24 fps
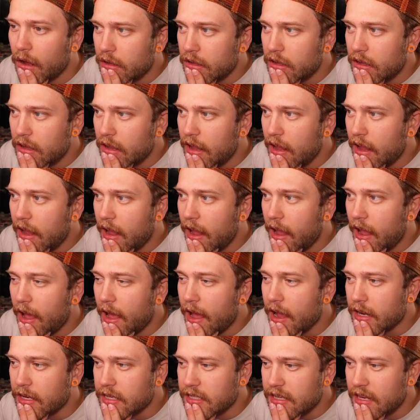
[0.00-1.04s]

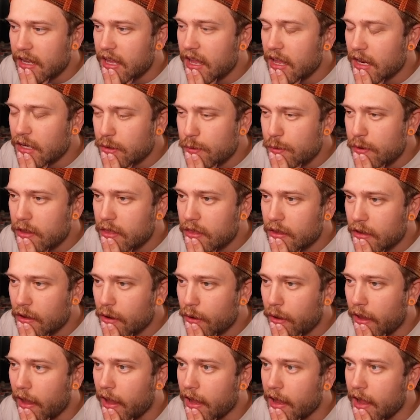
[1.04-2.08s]
Yeah, because I can't do anything.
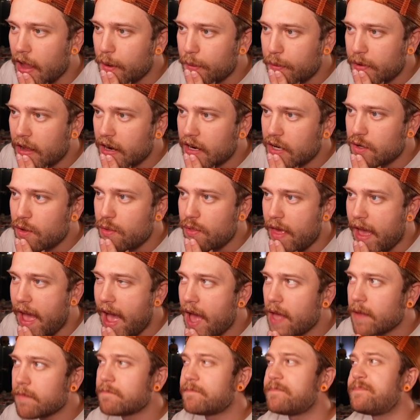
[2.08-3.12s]
Okay, yeah, we got to do
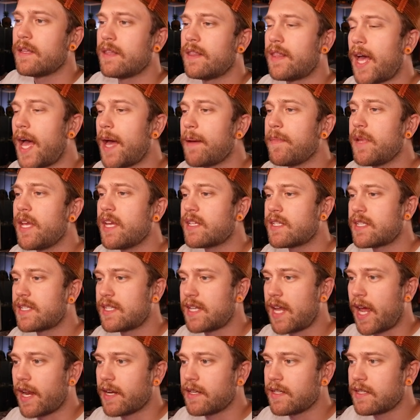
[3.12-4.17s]
that. That makes
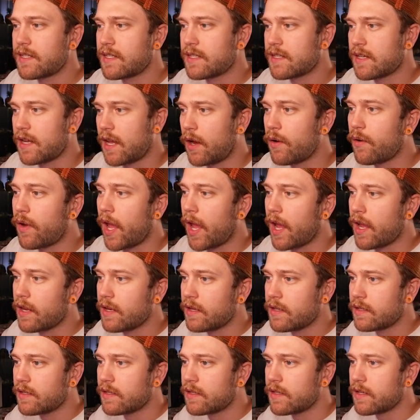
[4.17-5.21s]
sense. Okay,
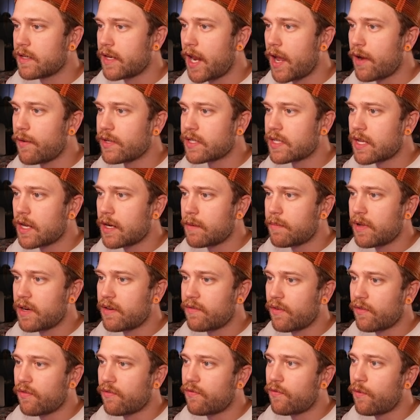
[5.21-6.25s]
now he's got a bit
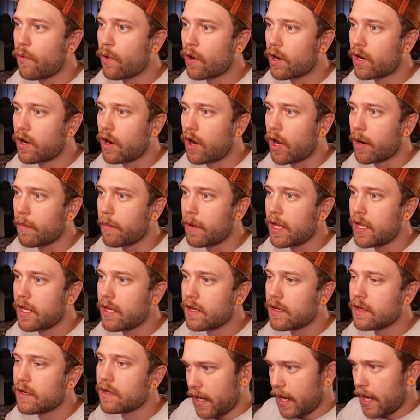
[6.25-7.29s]
of a fork on me.
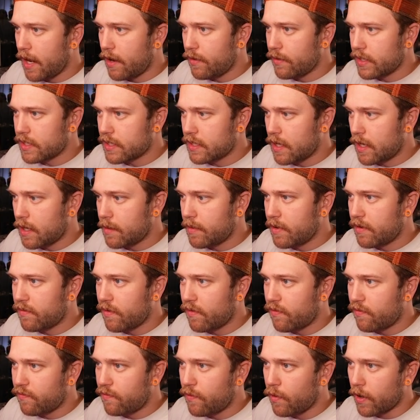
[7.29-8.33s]
Now
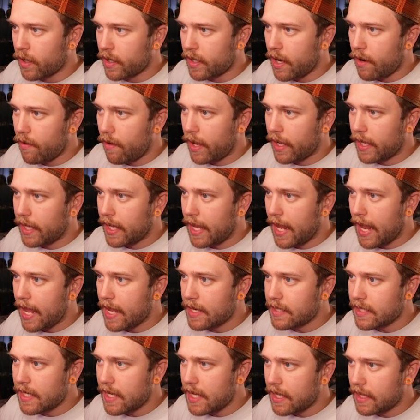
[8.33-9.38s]
I
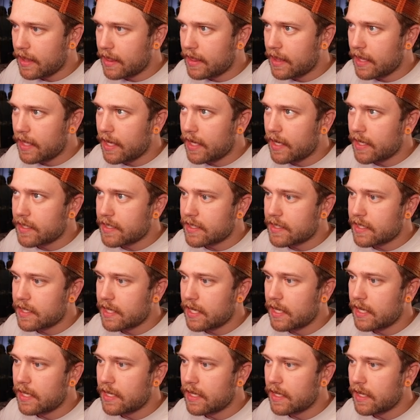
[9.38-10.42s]
can take this.